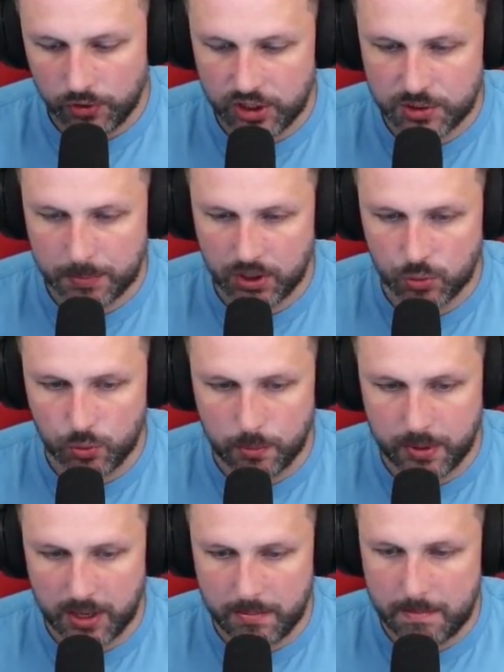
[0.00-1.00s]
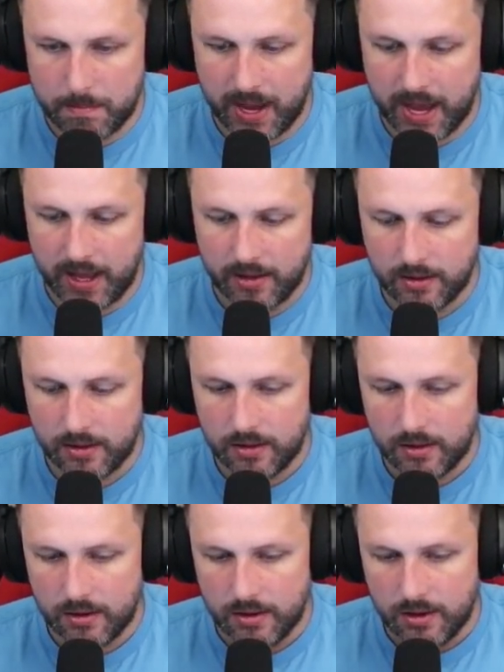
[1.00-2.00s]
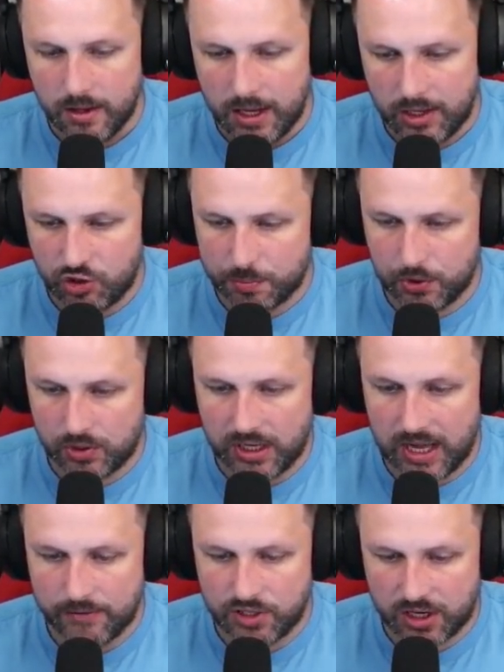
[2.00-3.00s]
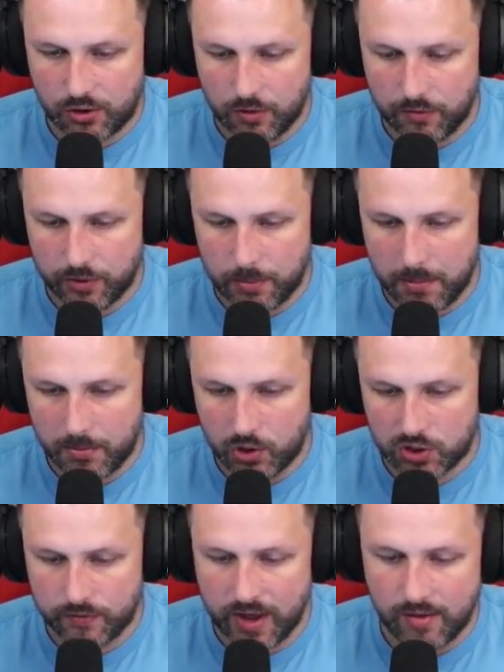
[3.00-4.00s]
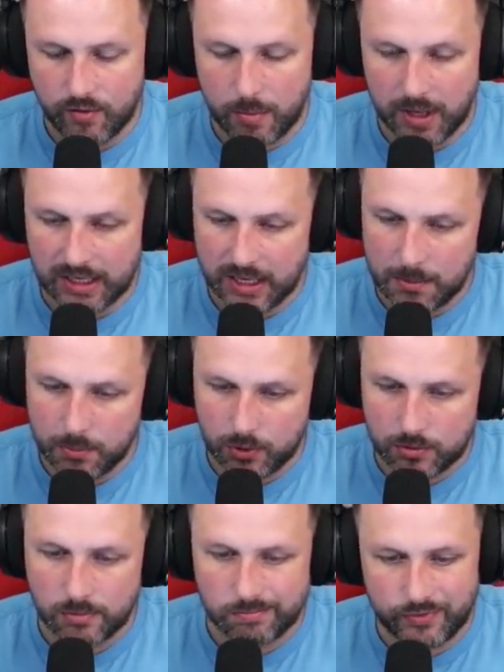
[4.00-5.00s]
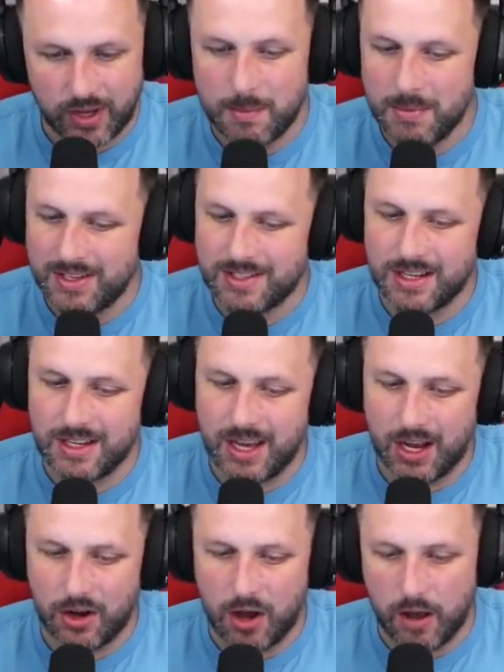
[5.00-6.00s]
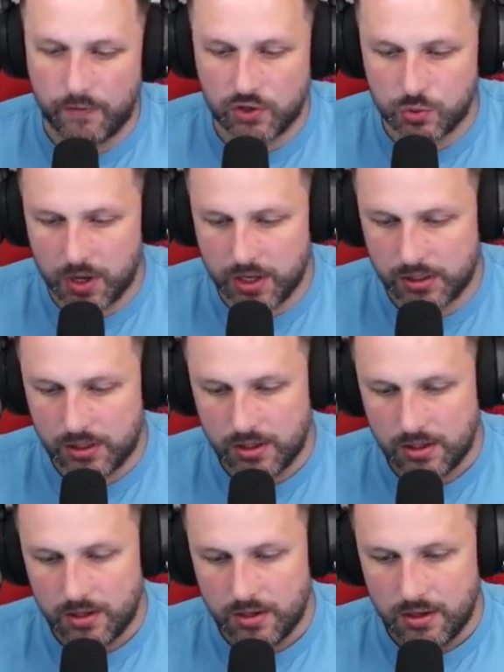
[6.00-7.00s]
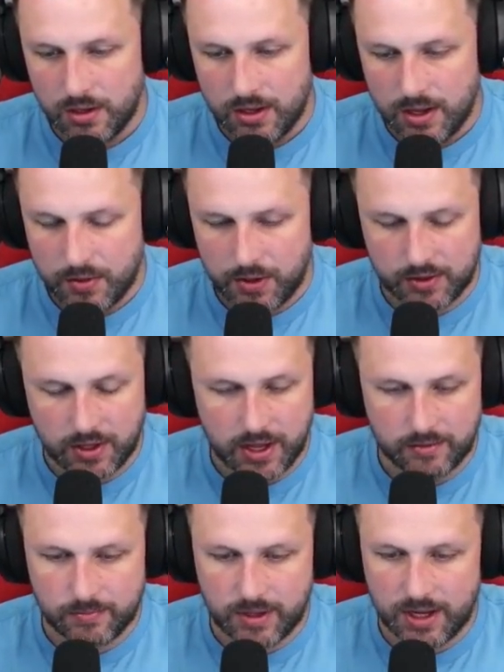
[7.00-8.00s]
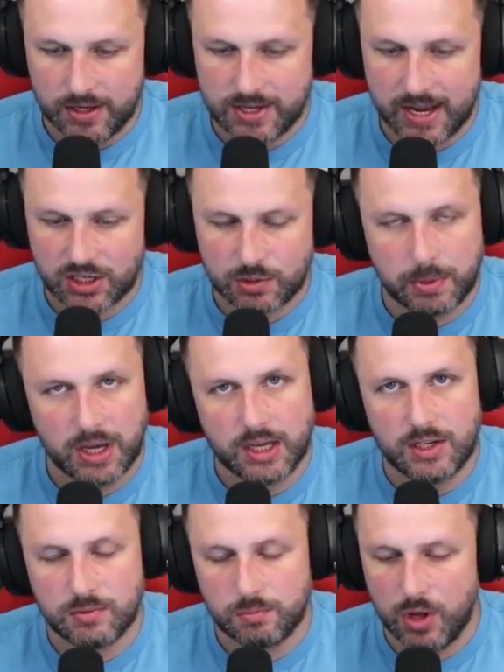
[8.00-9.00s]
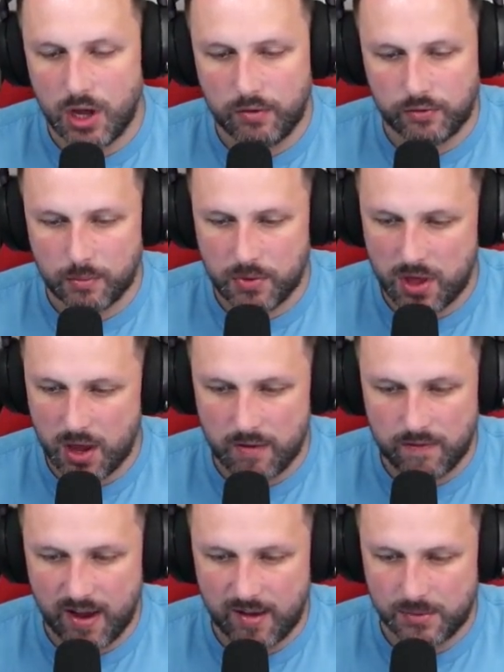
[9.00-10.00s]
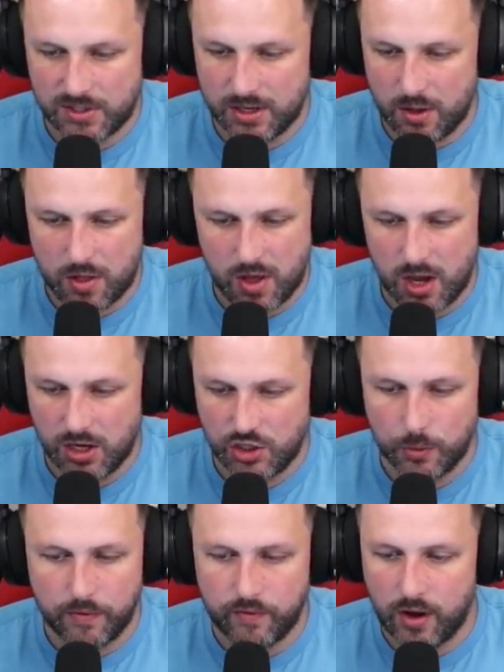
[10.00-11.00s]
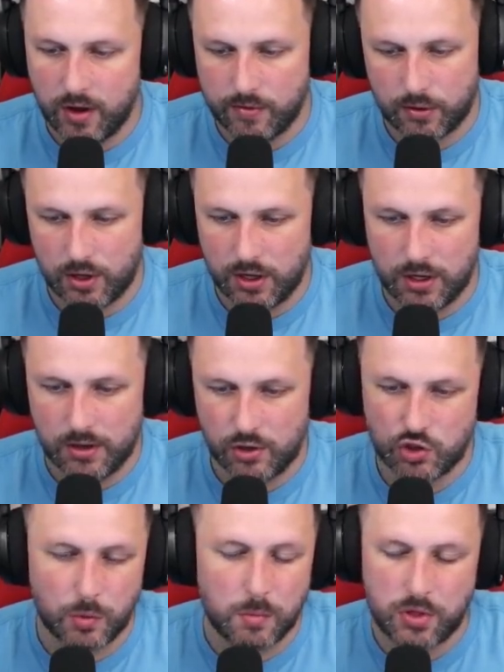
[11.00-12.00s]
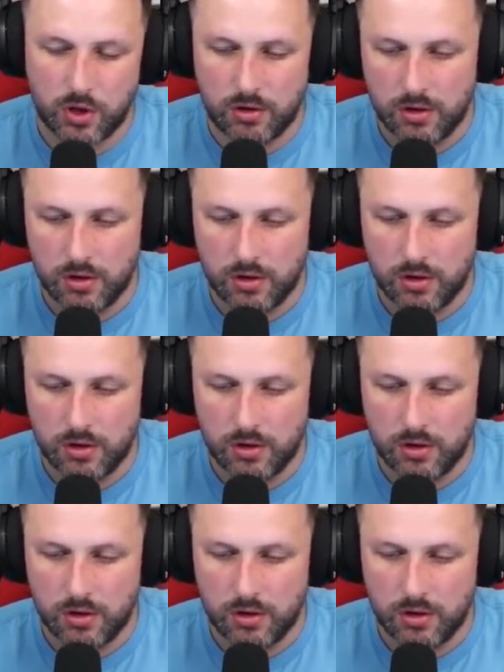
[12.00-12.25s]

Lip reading: build will be a bit better. I just put the life jacket on for a bit more survivability, but the vitamins did get a nerf as well. I think the attack speed is nerfed from 35% to 32 or 33 or something